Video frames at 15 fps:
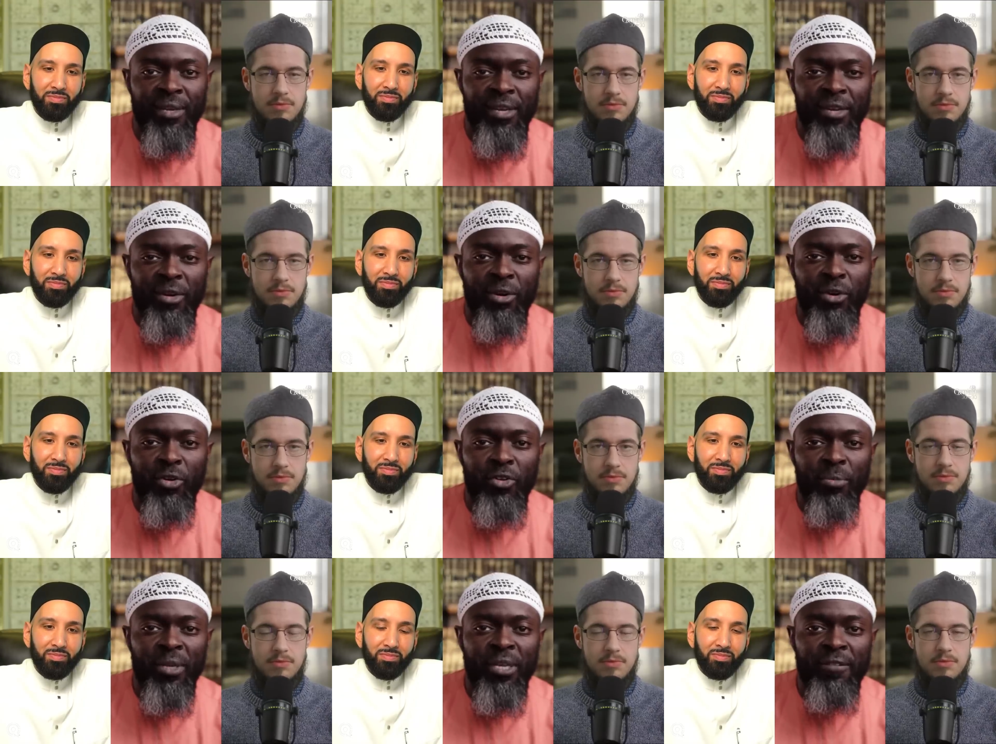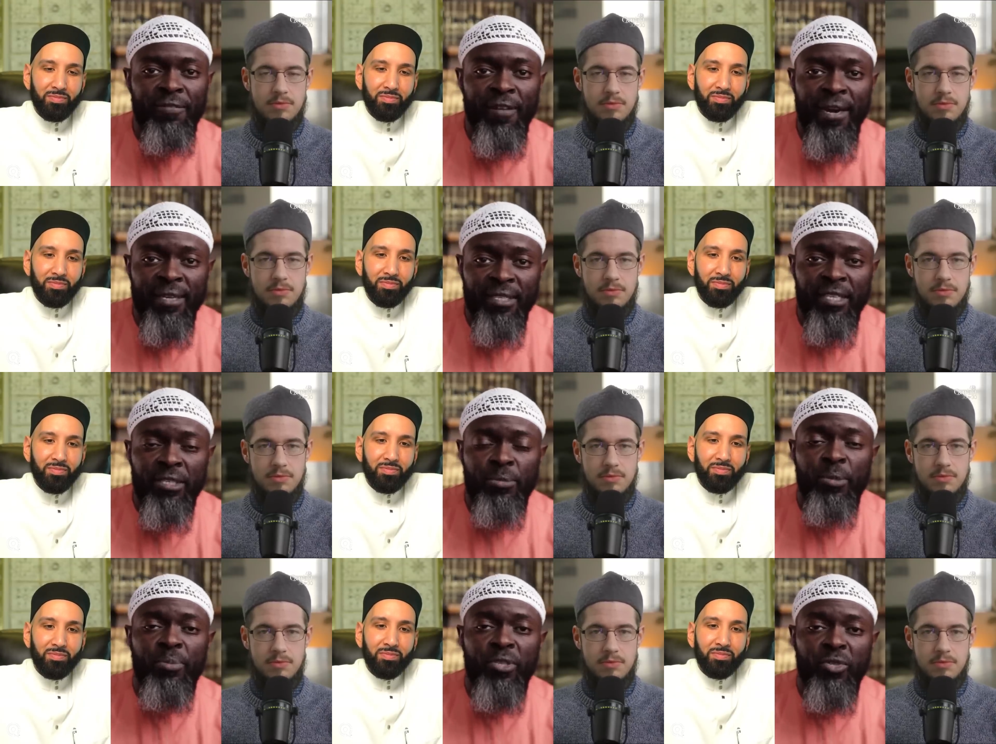Speaker 1: know, oh, you believe fasting has
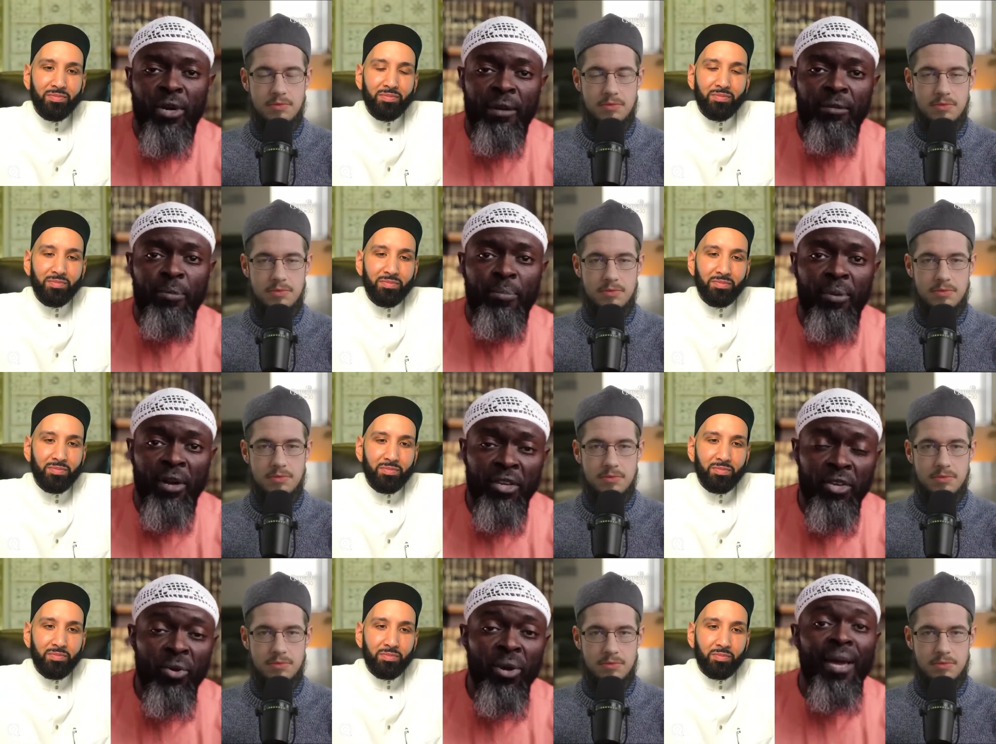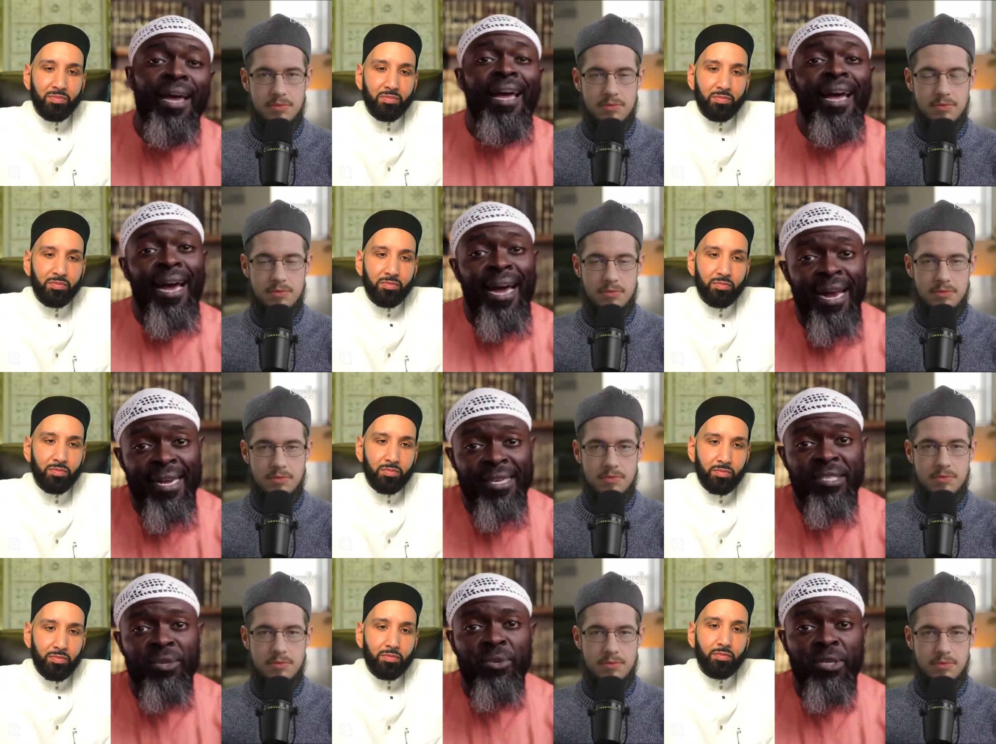been prescribed upon you
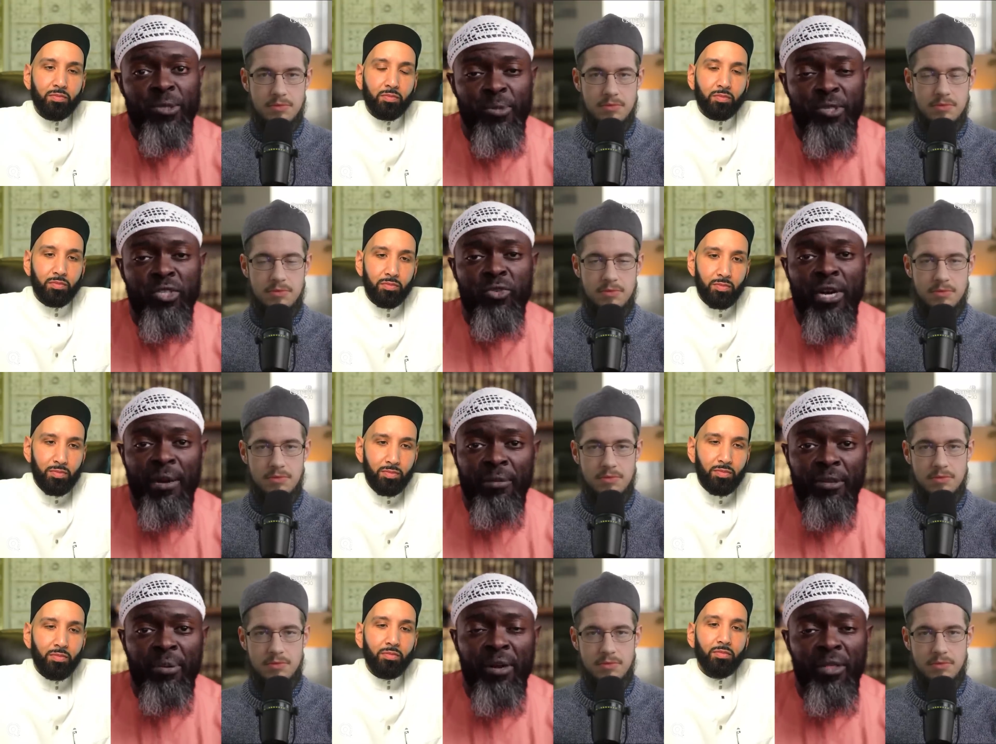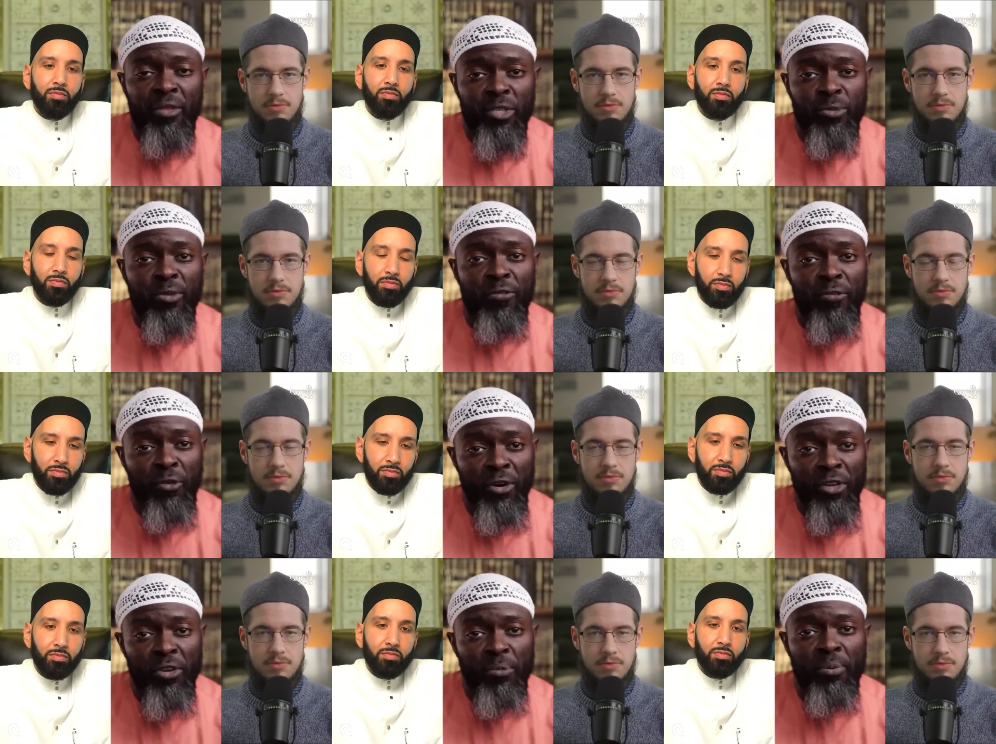as it was prescribed upon those
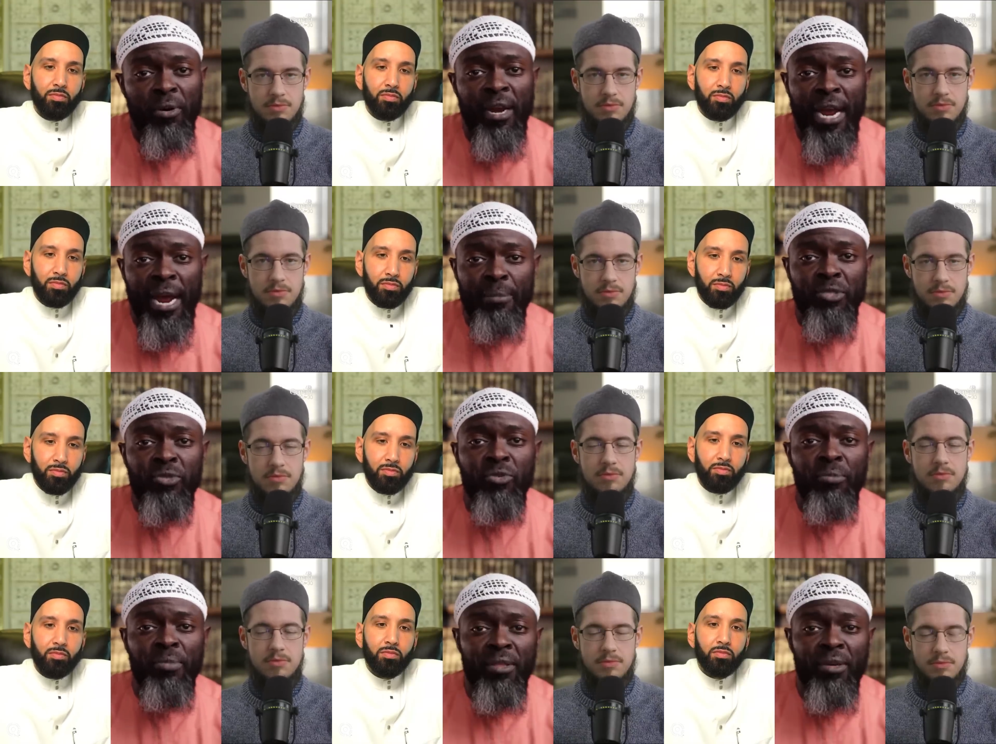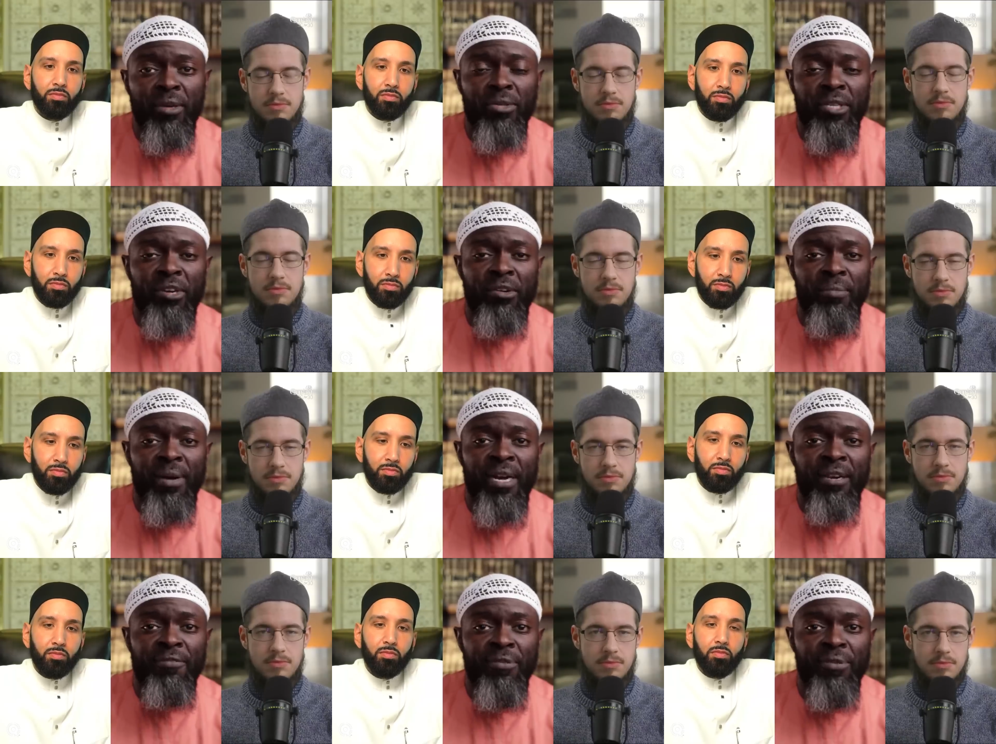before you perhaps you will be those that are
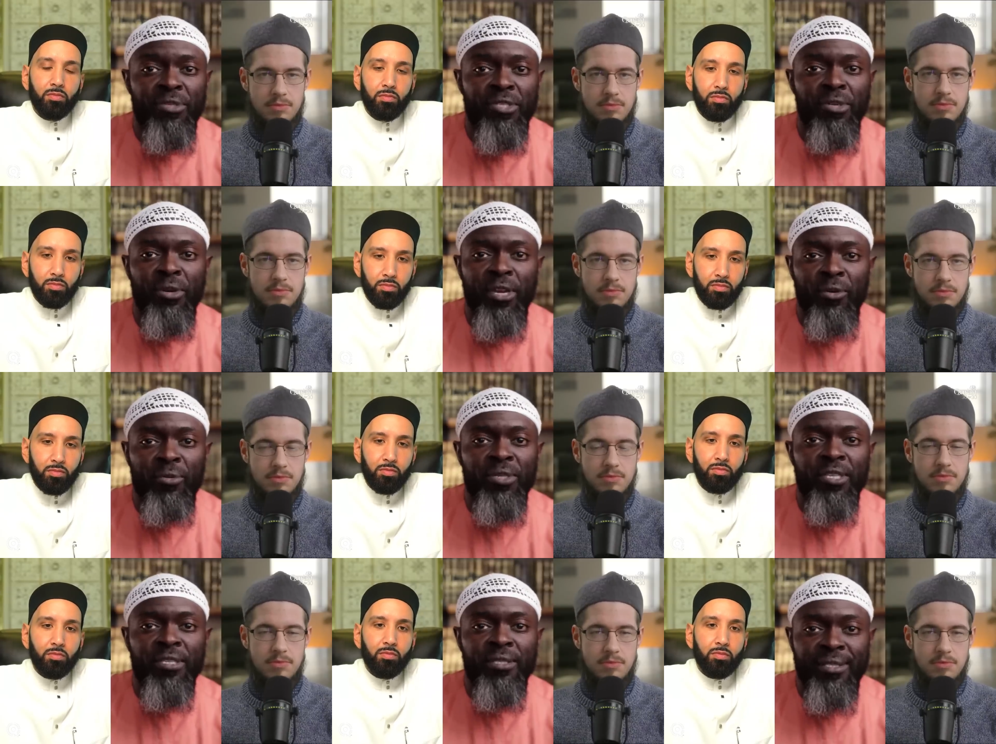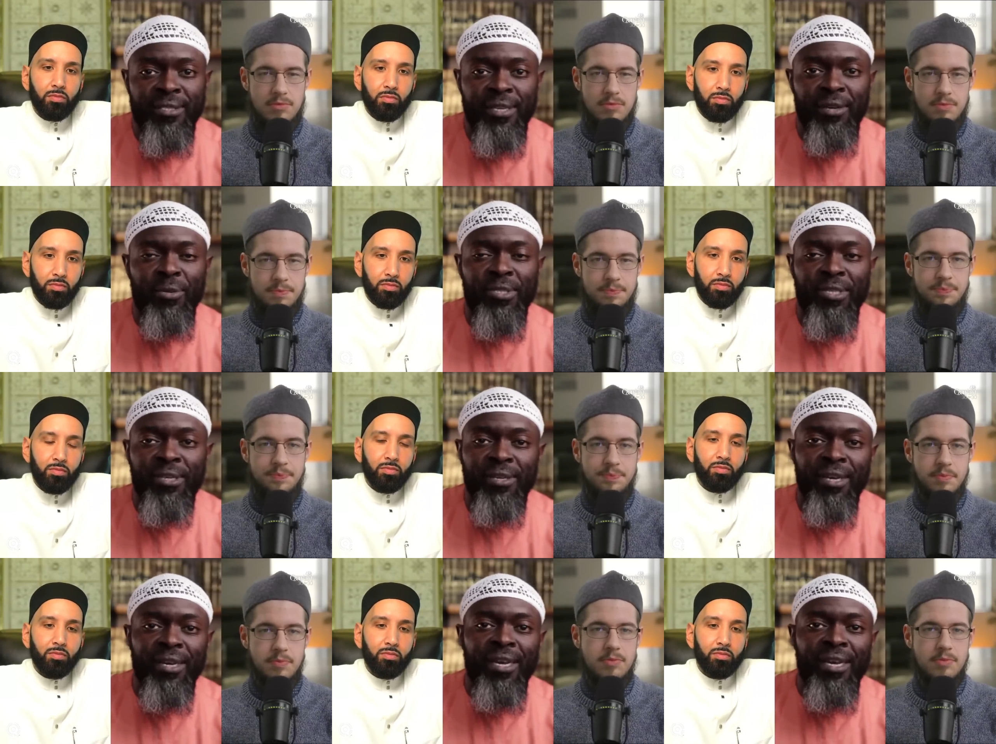mindful so it was a it was a,